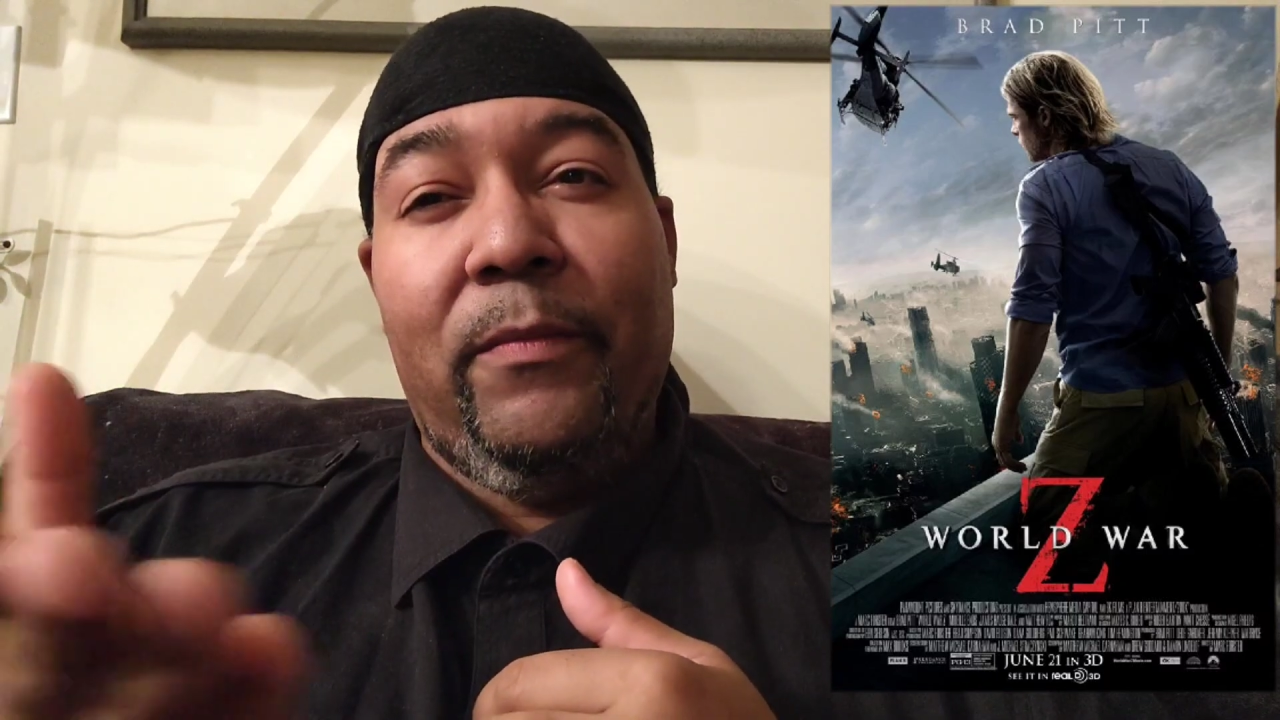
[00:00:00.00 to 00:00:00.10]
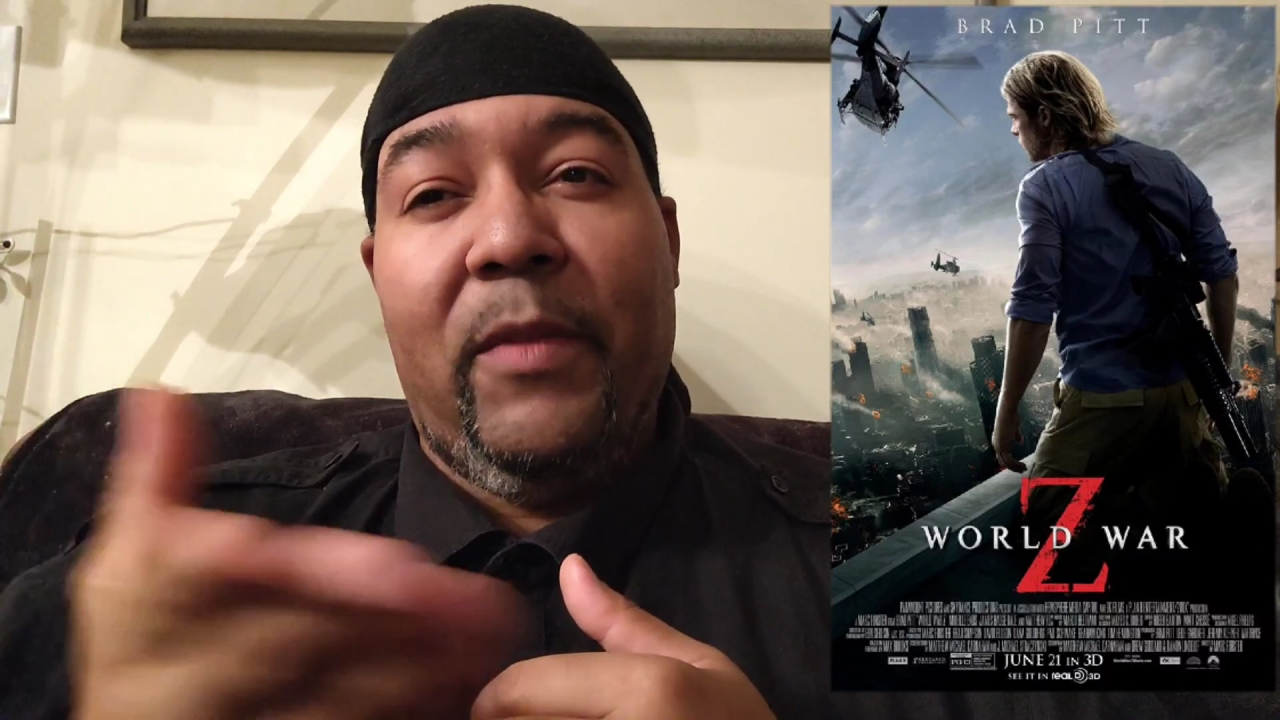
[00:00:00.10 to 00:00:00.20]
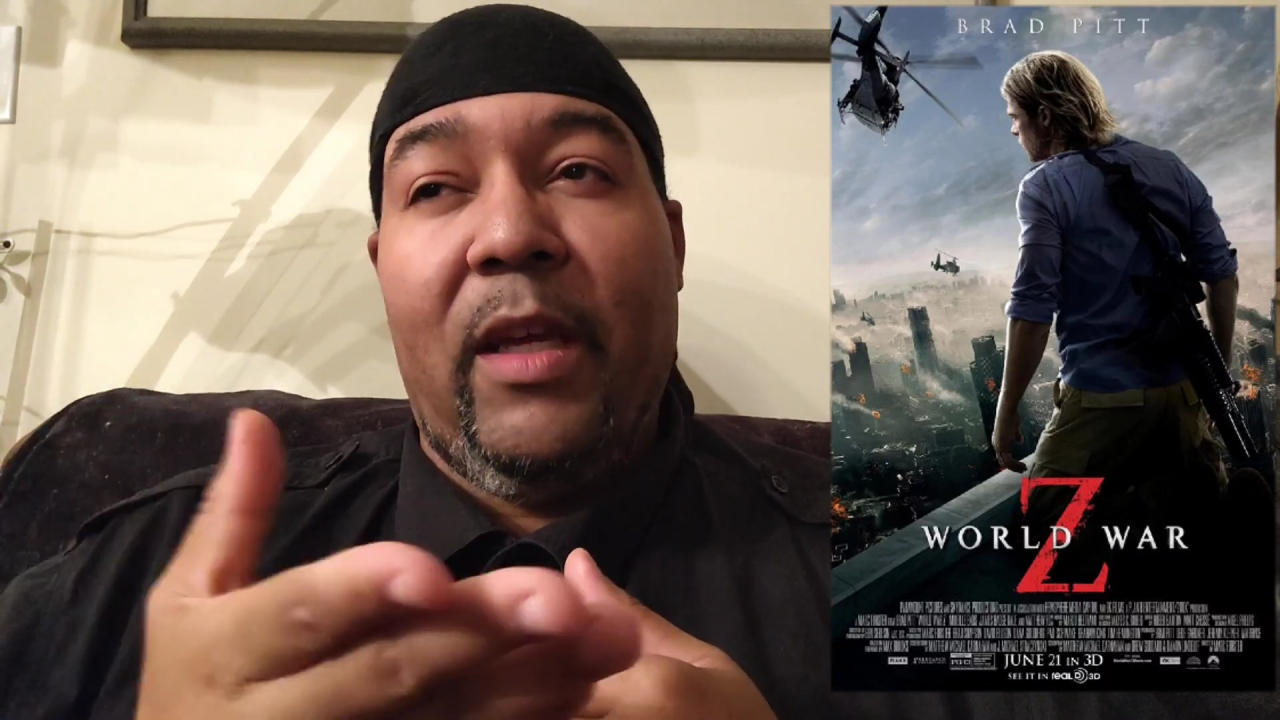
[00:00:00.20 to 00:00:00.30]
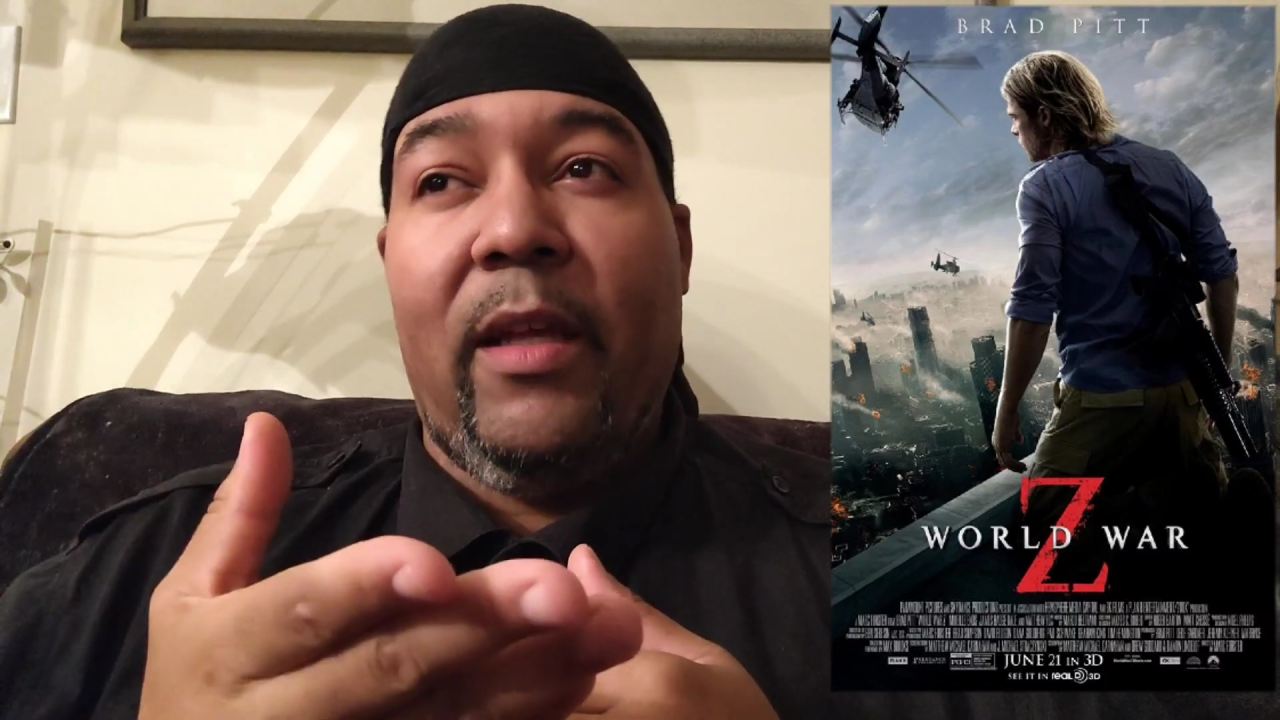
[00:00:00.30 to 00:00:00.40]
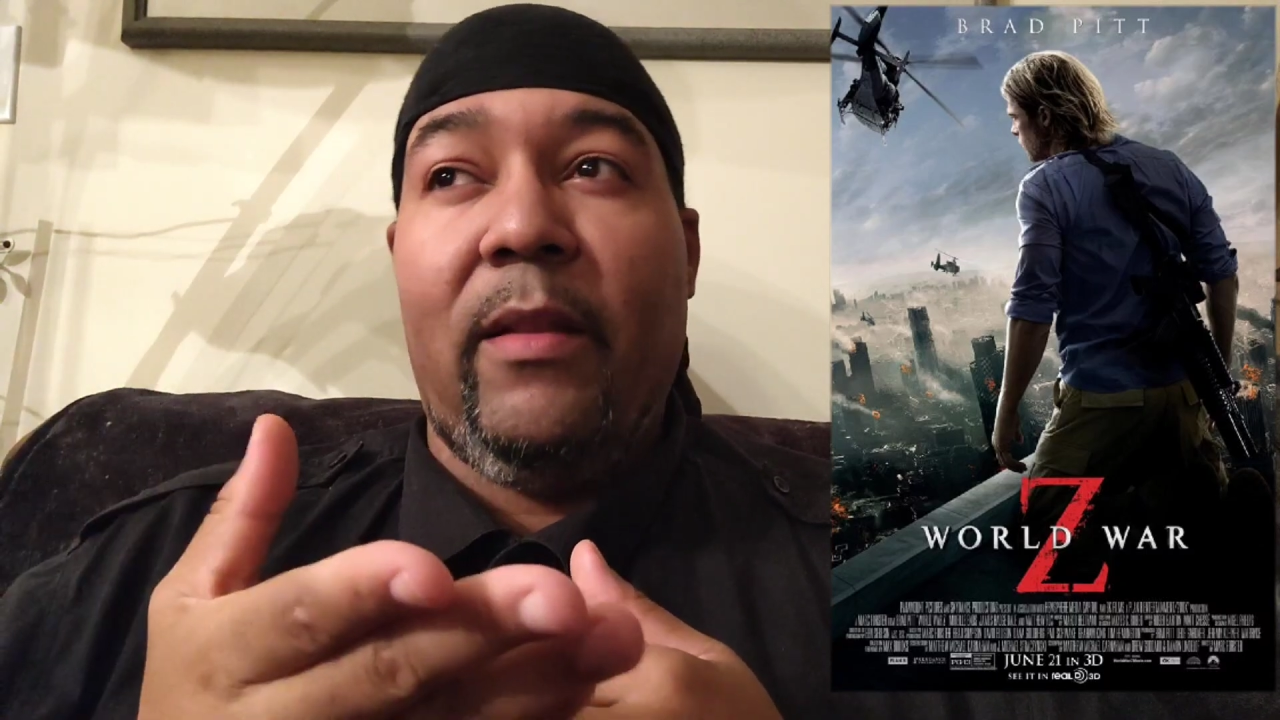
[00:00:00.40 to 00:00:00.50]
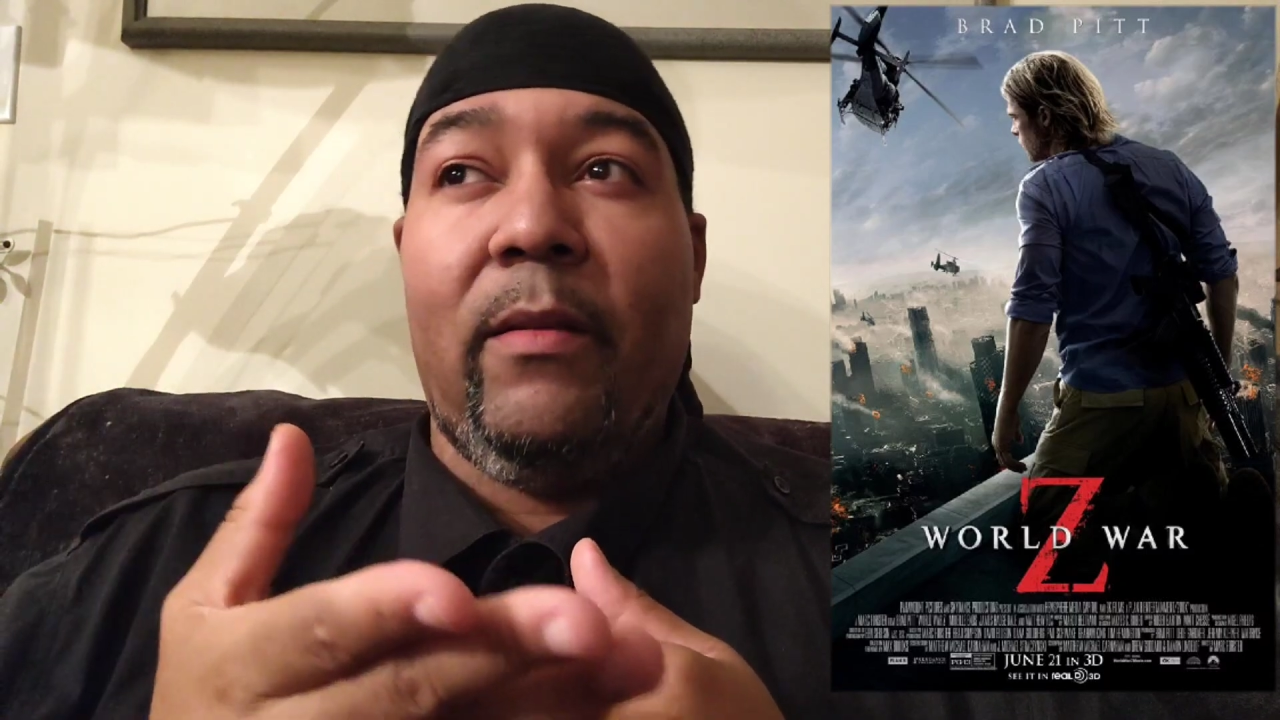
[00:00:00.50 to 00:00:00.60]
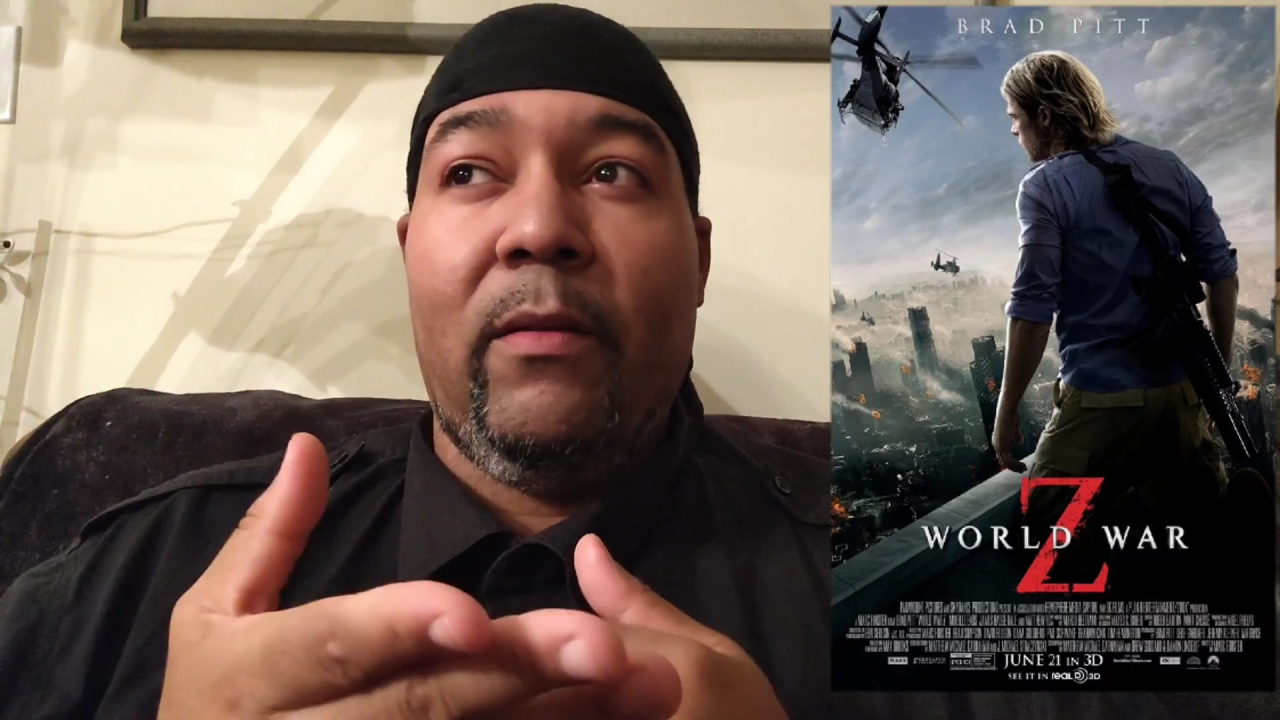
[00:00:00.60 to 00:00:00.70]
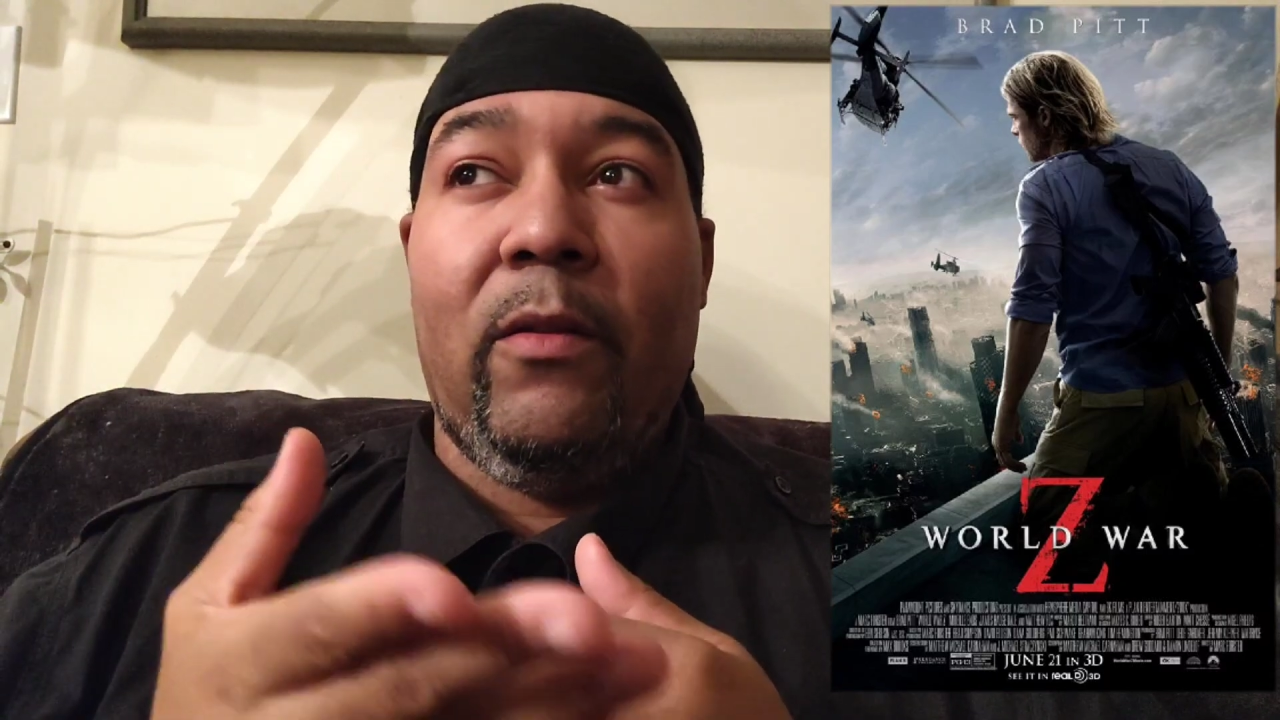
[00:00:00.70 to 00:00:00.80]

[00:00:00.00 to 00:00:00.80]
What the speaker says: than